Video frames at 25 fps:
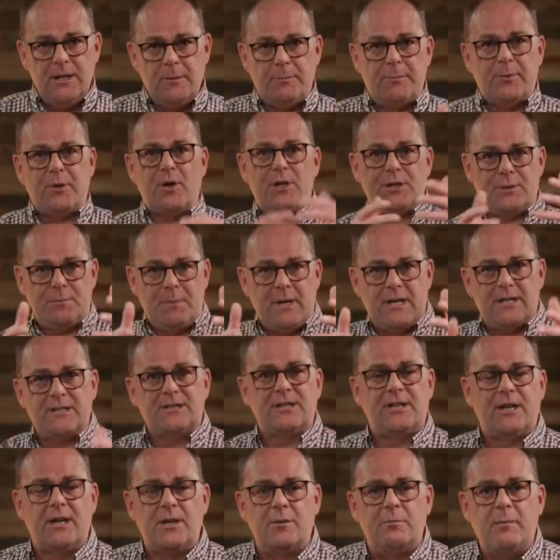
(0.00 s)
the
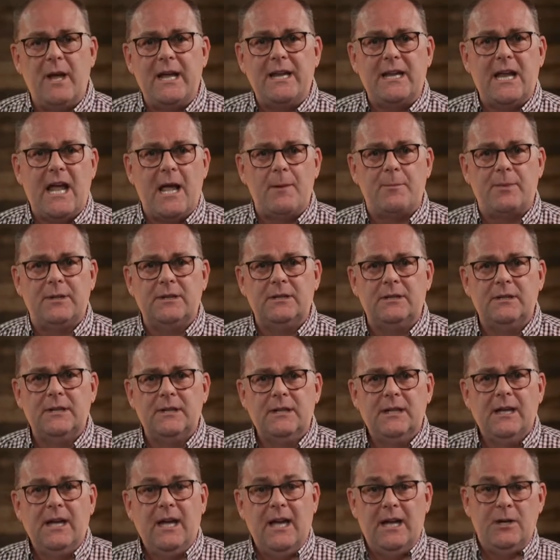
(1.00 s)
prospects that it might happen,
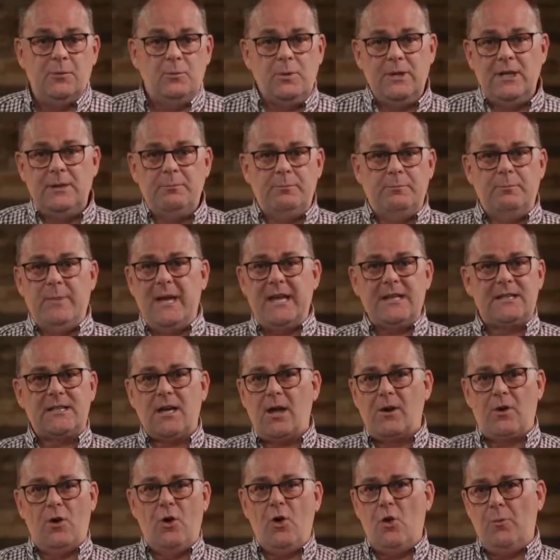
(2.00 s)
and we base
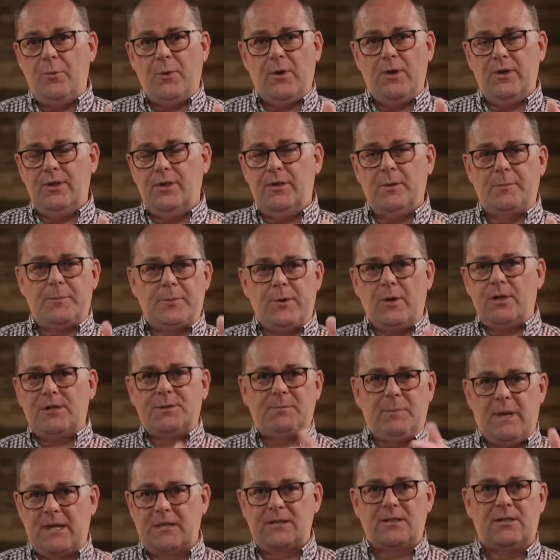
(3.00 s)
our hope on the
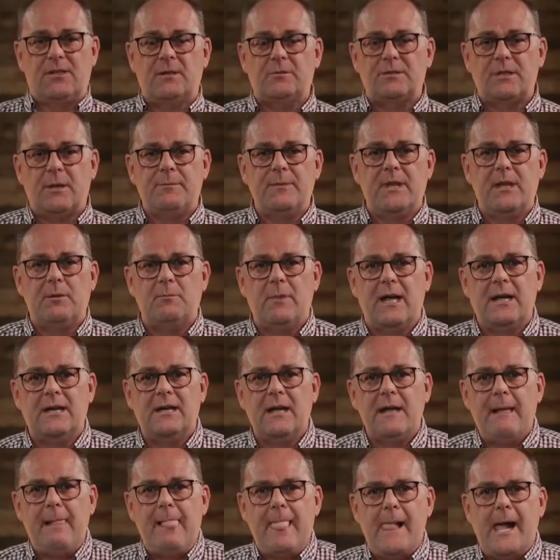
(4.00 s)
prospects that something
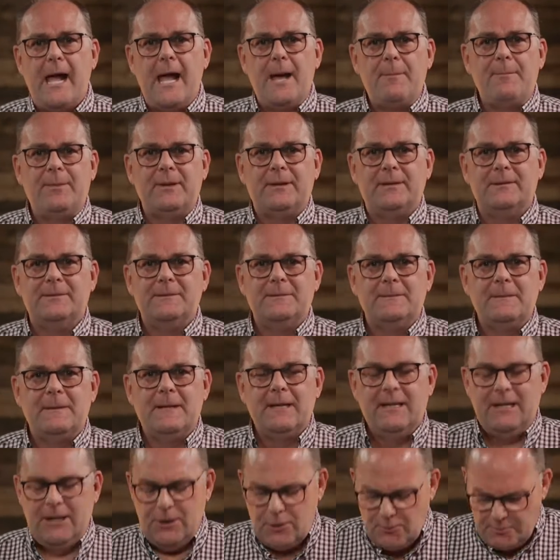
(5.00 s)
might happen.
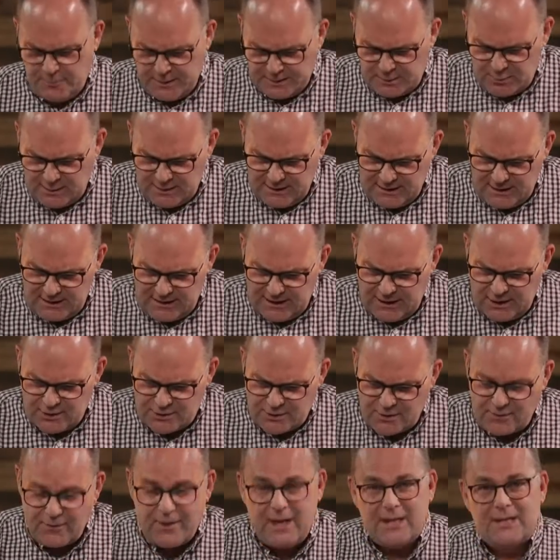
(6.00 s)
You know, between the
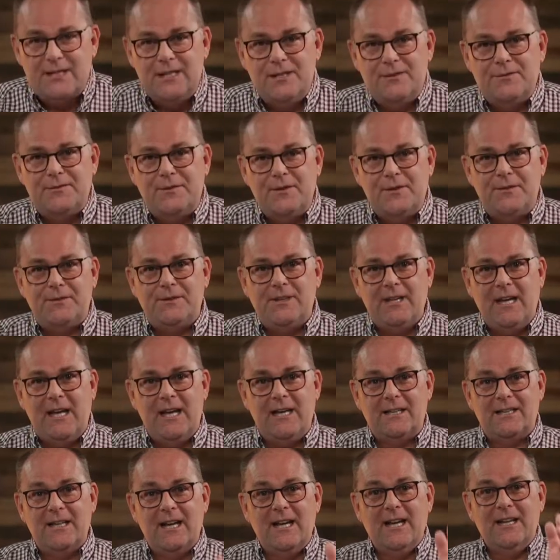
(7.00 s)
years of
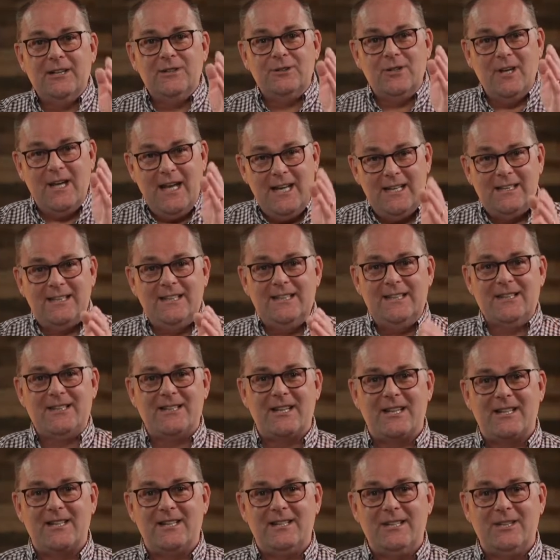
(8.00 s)
1858 to
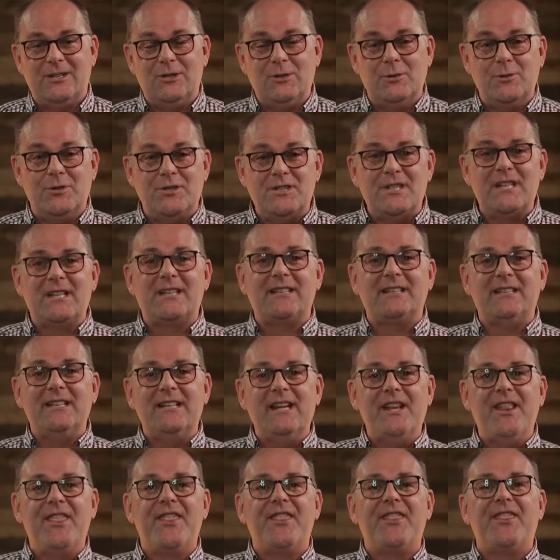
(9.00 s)
1862,
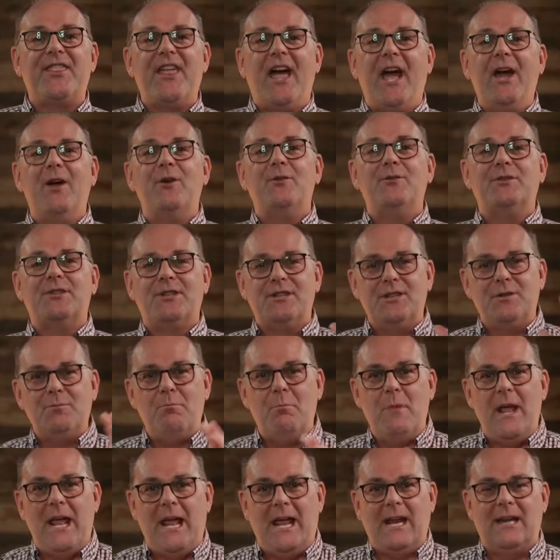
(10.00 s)

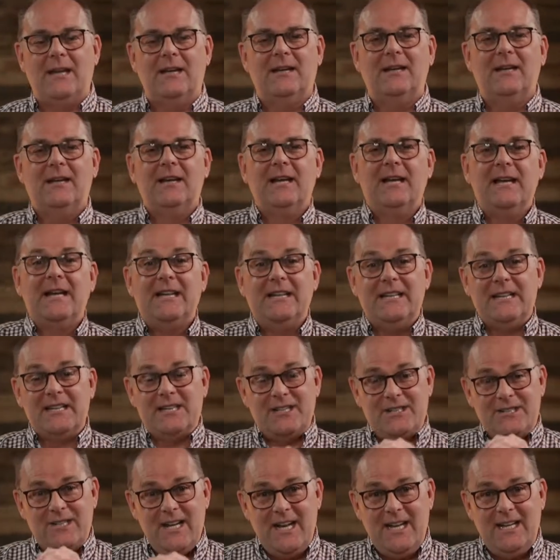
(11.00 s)
16,000 men
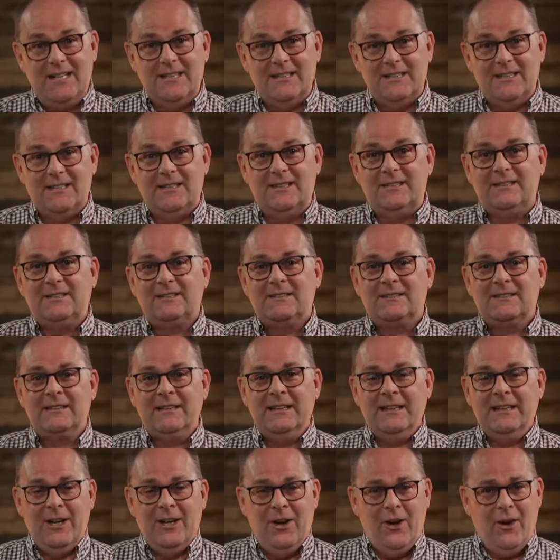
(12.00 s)
descended
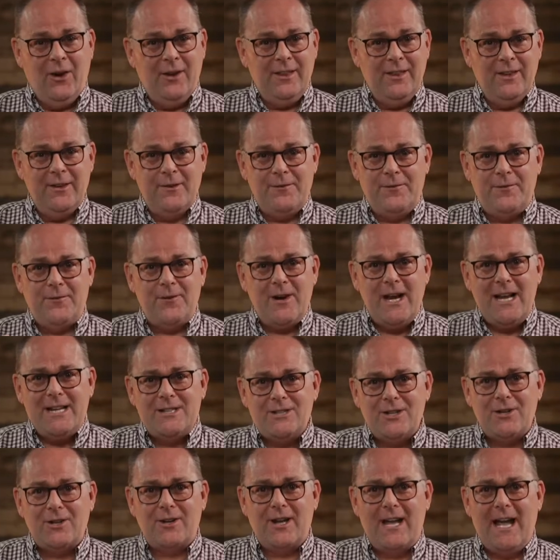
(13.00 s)
on the
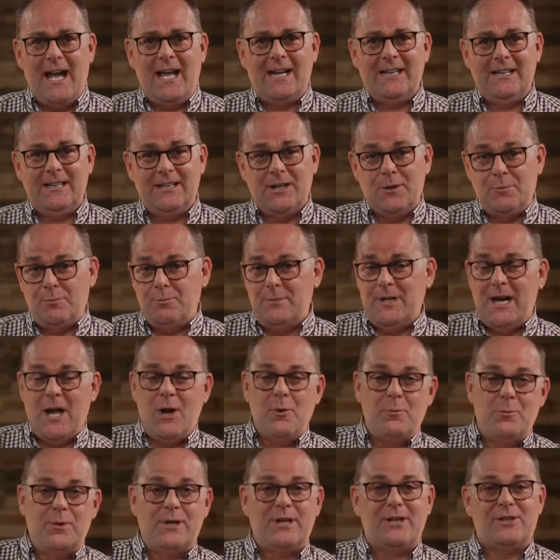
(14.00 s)
Fraser Canyon in
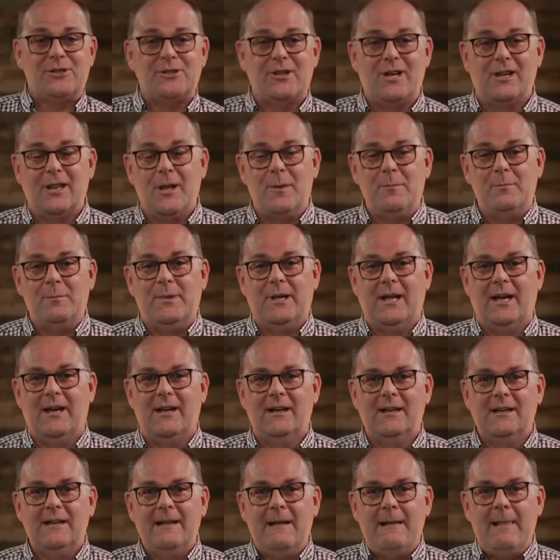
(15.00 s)
now British
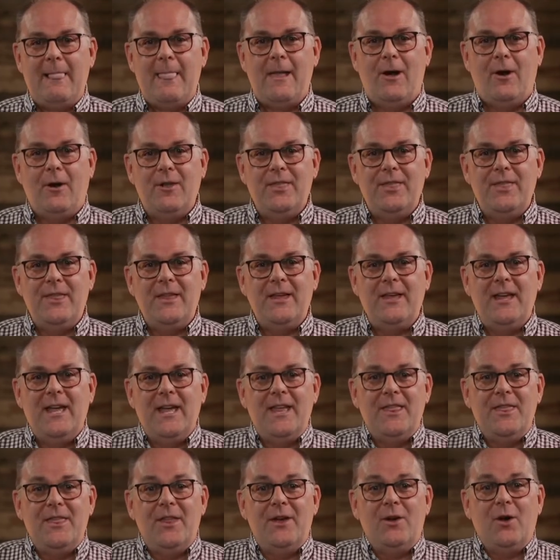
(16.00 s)
Columbia on
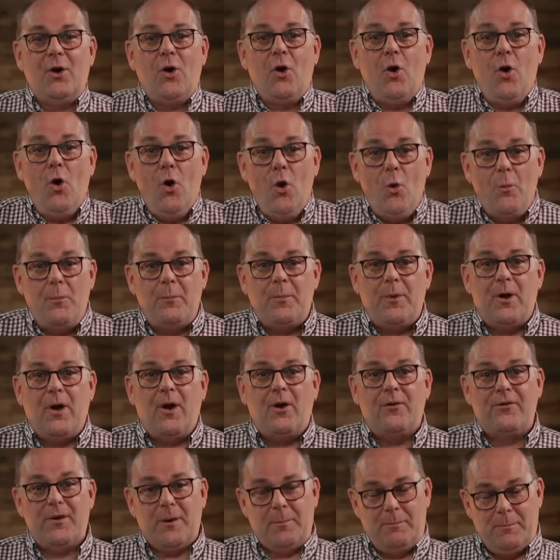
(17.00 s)
the hope
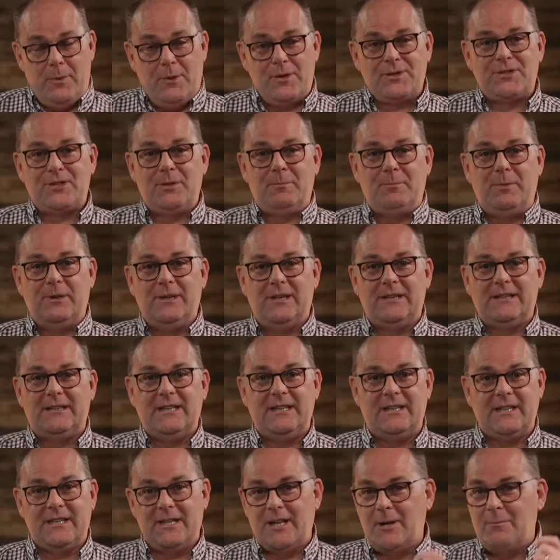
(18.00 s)
of a
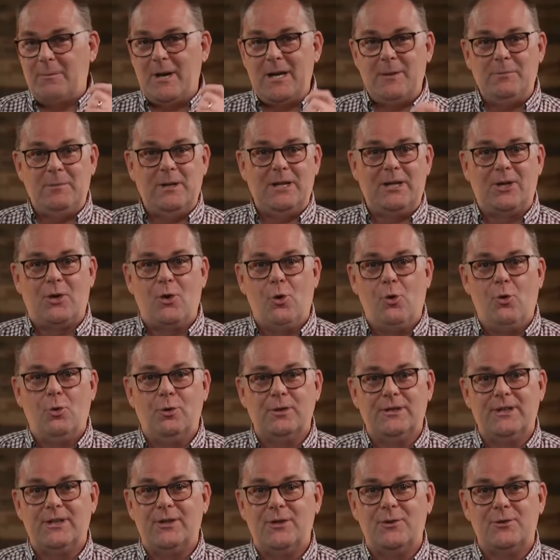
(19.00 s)
possibility that there might be
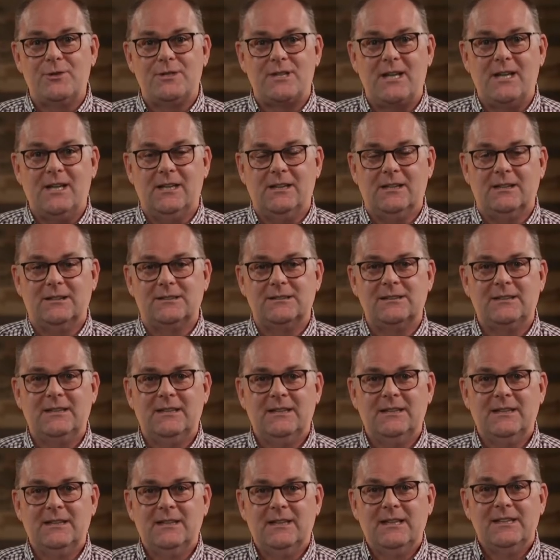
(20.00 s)
gold in those hills.
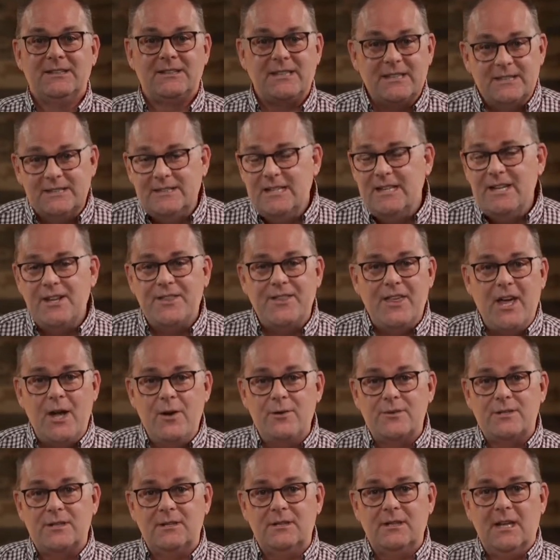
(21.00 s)

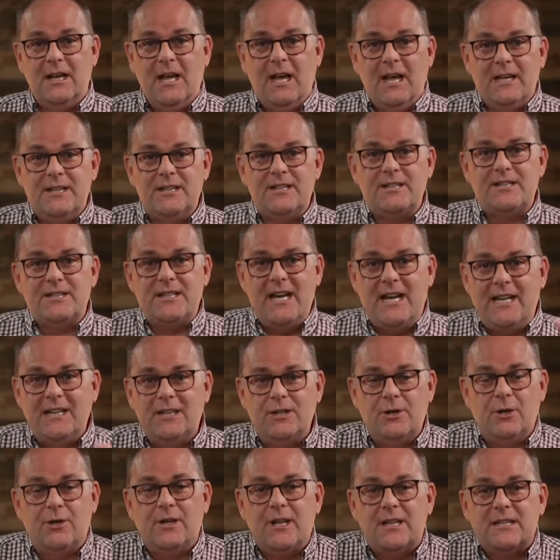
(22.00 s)
16,000
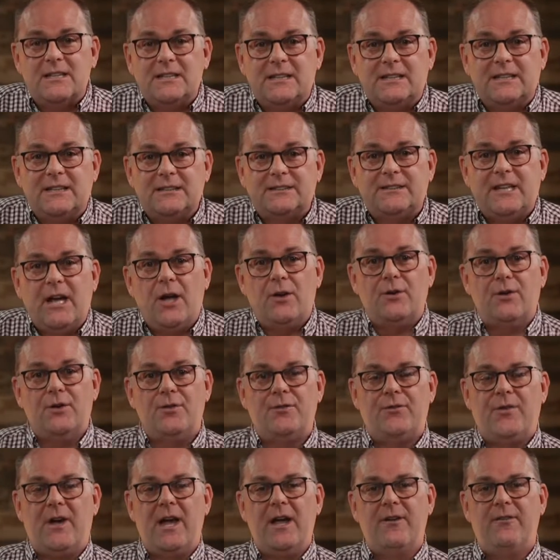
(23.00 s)
descended on this little town
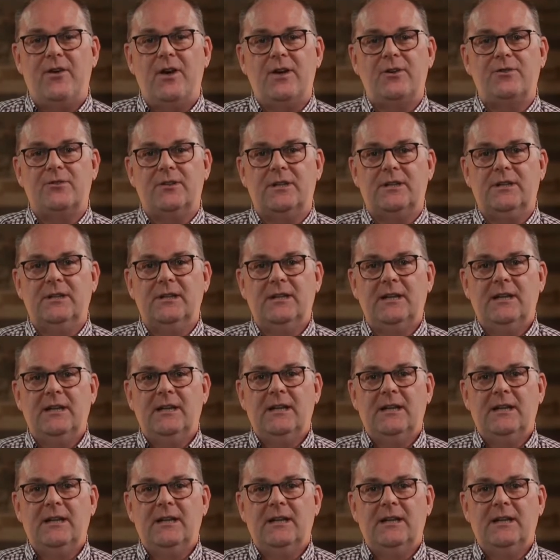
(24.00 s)
of 500